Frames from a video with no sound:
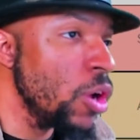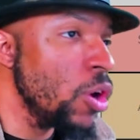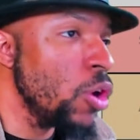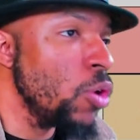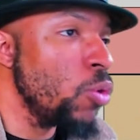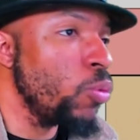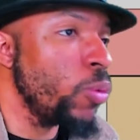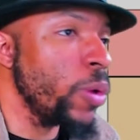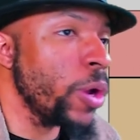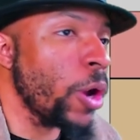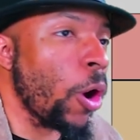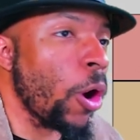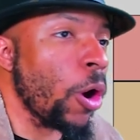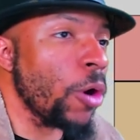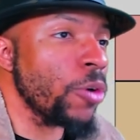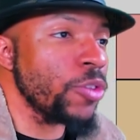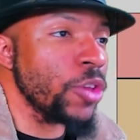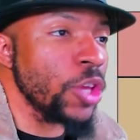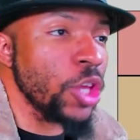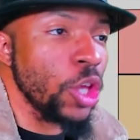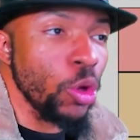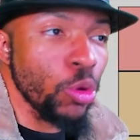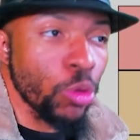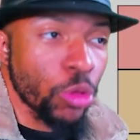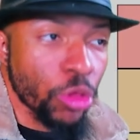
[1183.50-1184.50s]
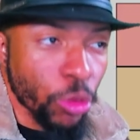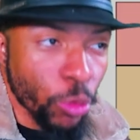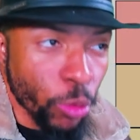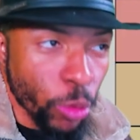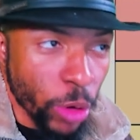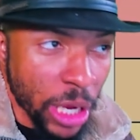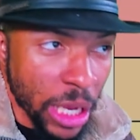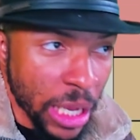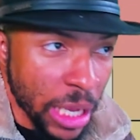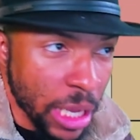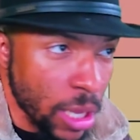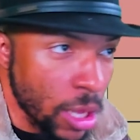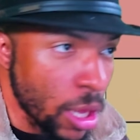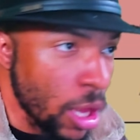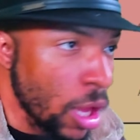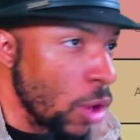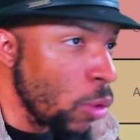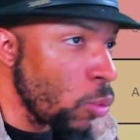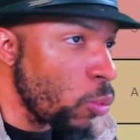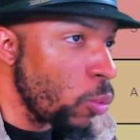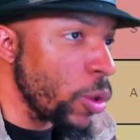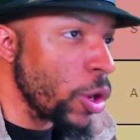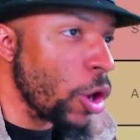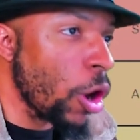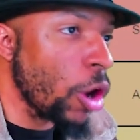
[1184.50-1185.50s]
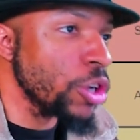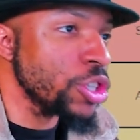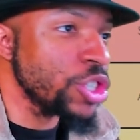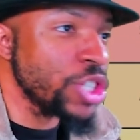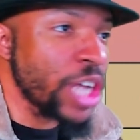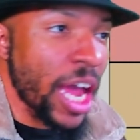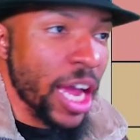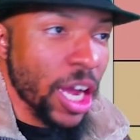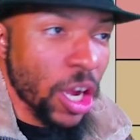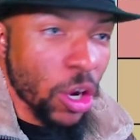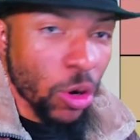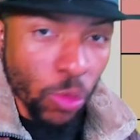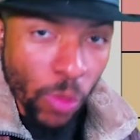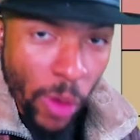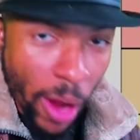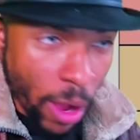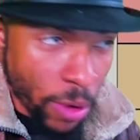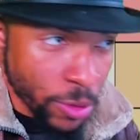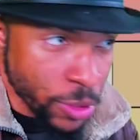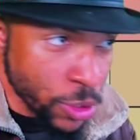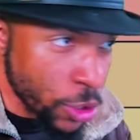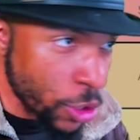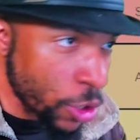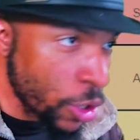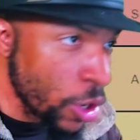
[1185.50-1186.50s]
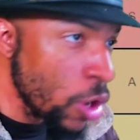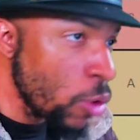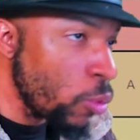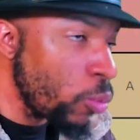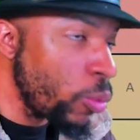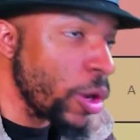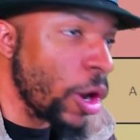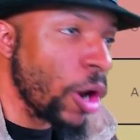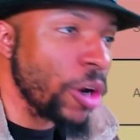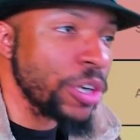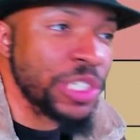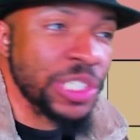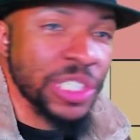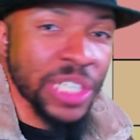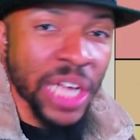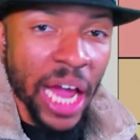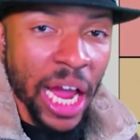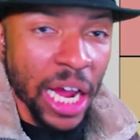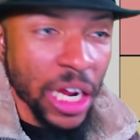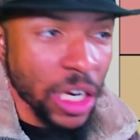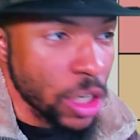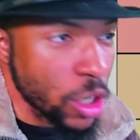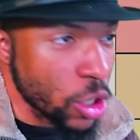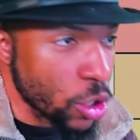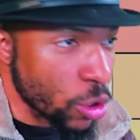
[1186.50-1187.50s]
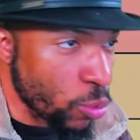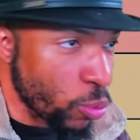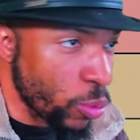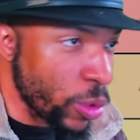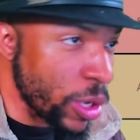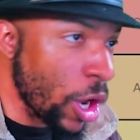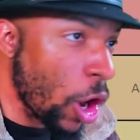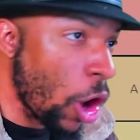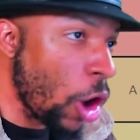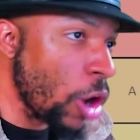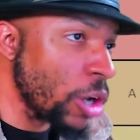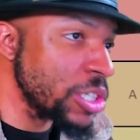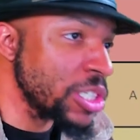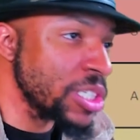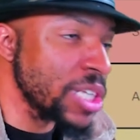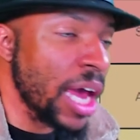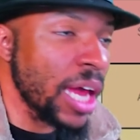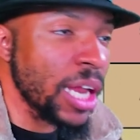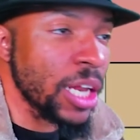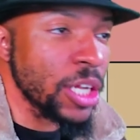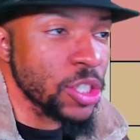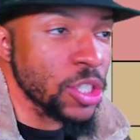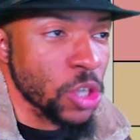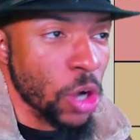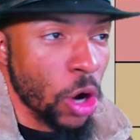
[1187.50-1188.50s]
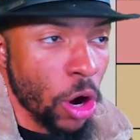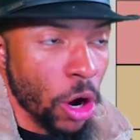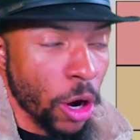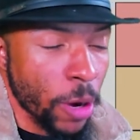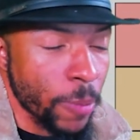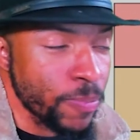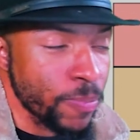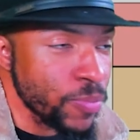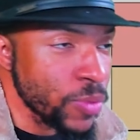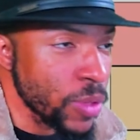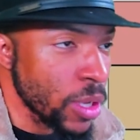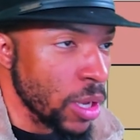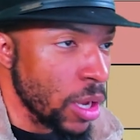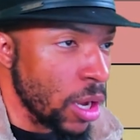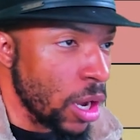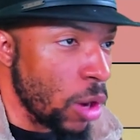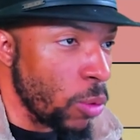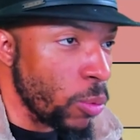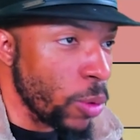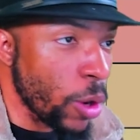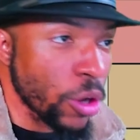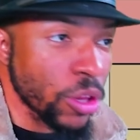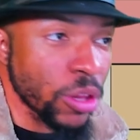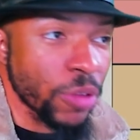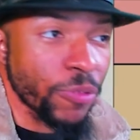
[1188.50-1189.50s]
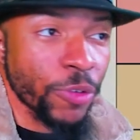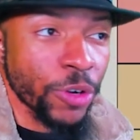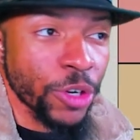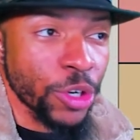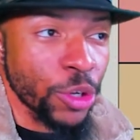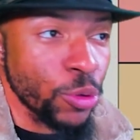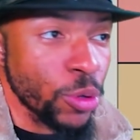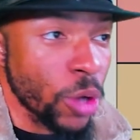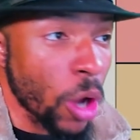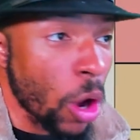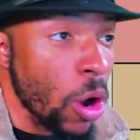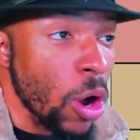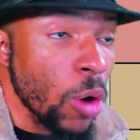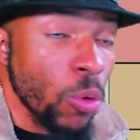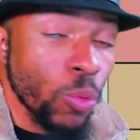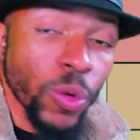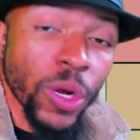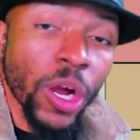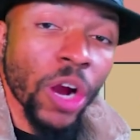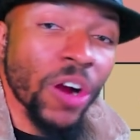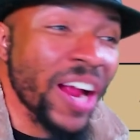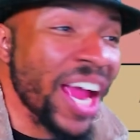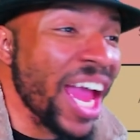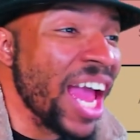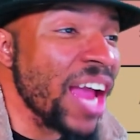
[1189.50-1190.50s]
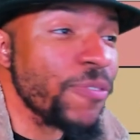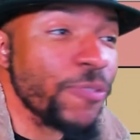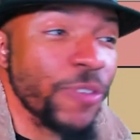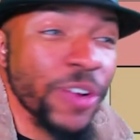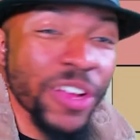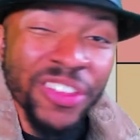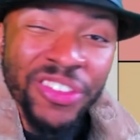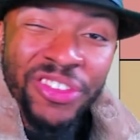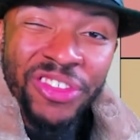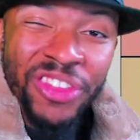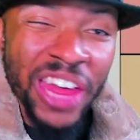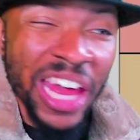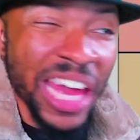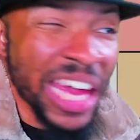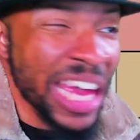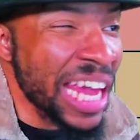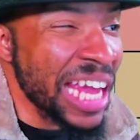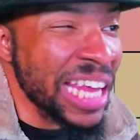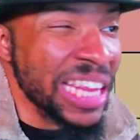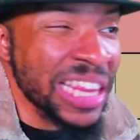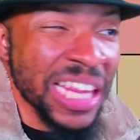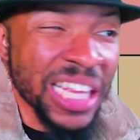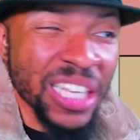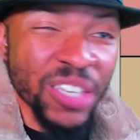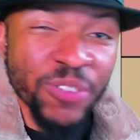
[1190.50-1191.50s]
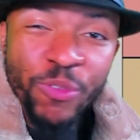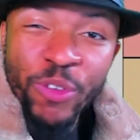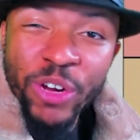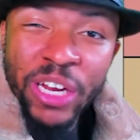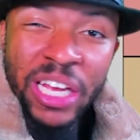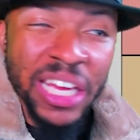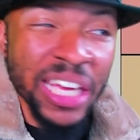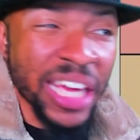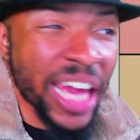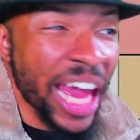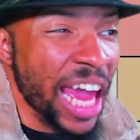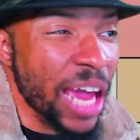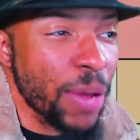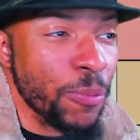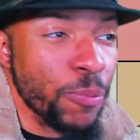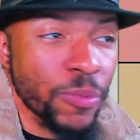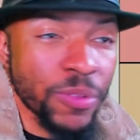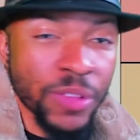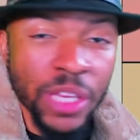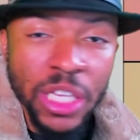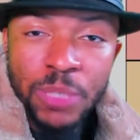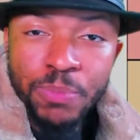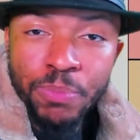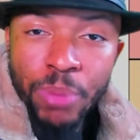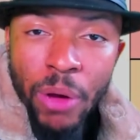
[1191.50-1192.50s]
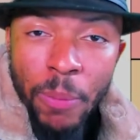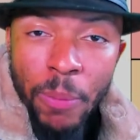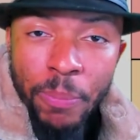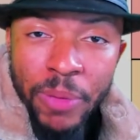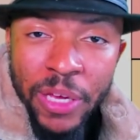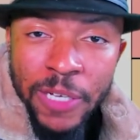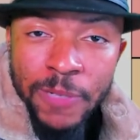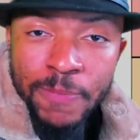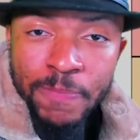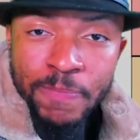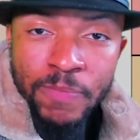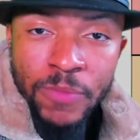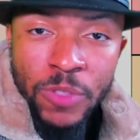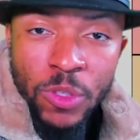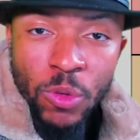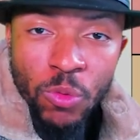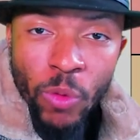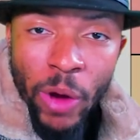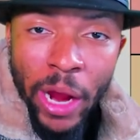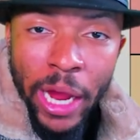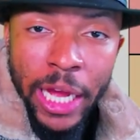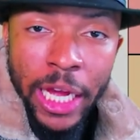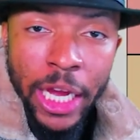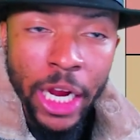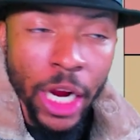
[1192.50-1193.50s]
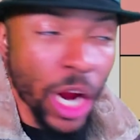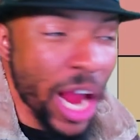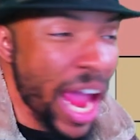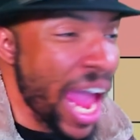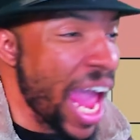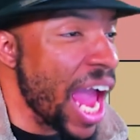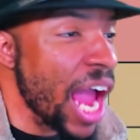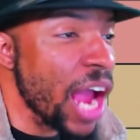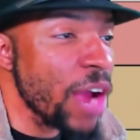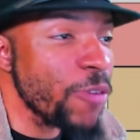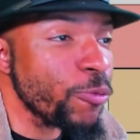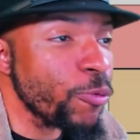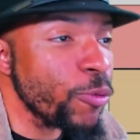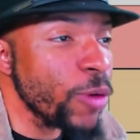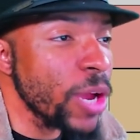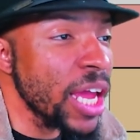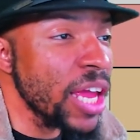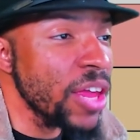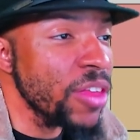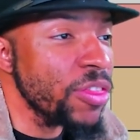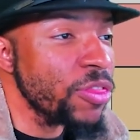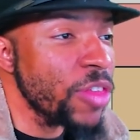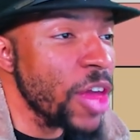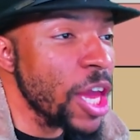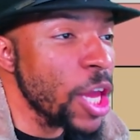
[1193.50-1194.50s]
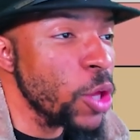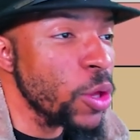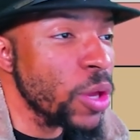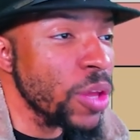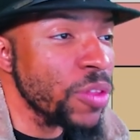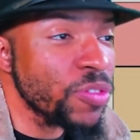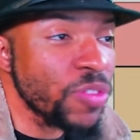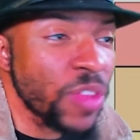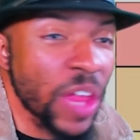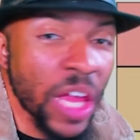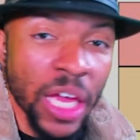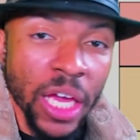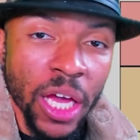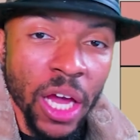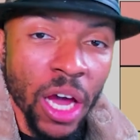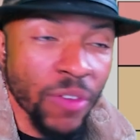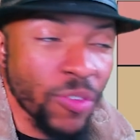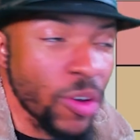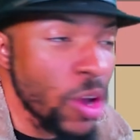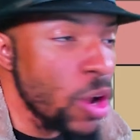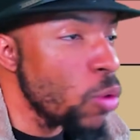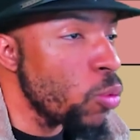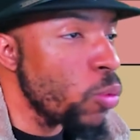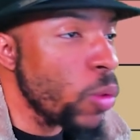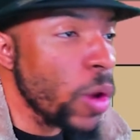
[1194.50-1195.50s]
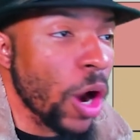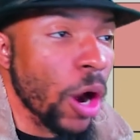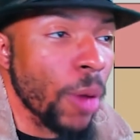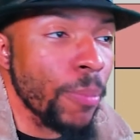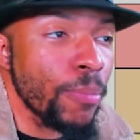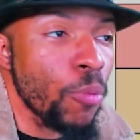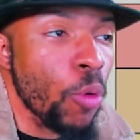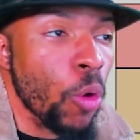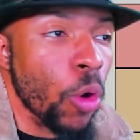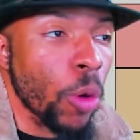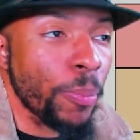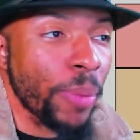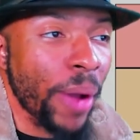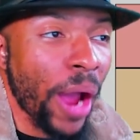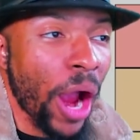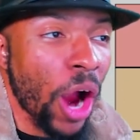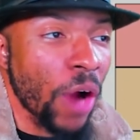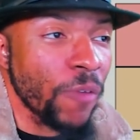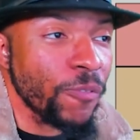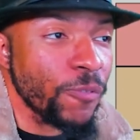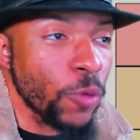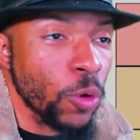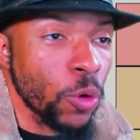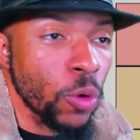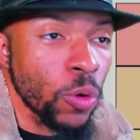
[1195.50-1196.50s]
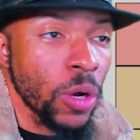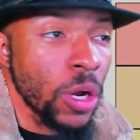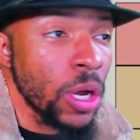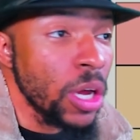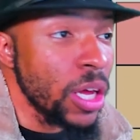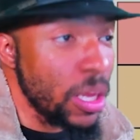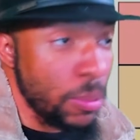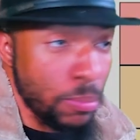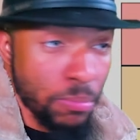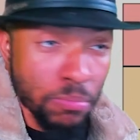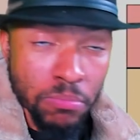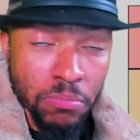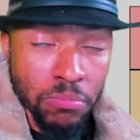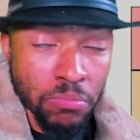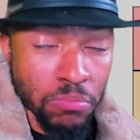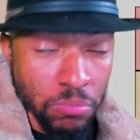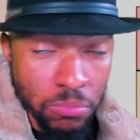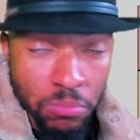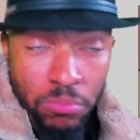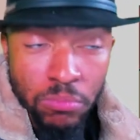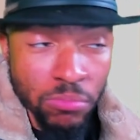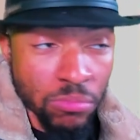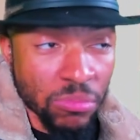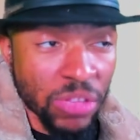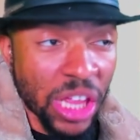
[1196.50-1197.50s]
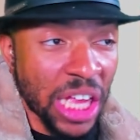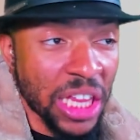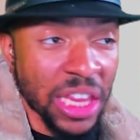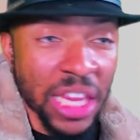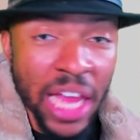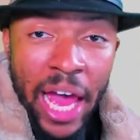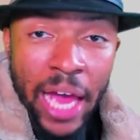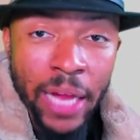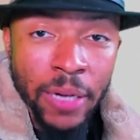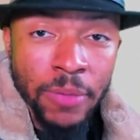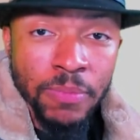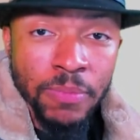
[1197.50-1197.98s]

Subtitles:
We are the U3. We are Jack Krauser. We are Sadler. We are Salazar. We are the Verdugo. We are everything in this freaking game with this puppy right here. Everything you can think of. We are more powerful than that.